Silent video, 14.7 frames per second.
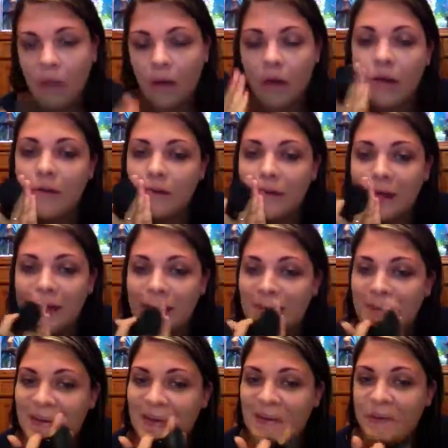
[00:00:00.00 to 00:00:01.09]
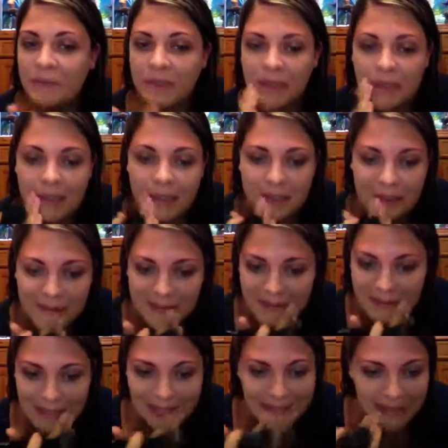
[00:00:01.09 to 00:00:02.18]
quite often go over my lips, but then I do use
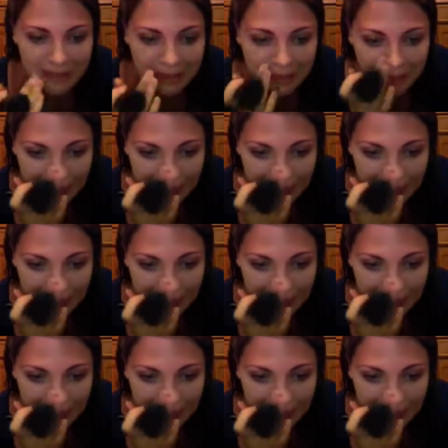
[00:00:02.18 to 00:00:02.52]
concealer.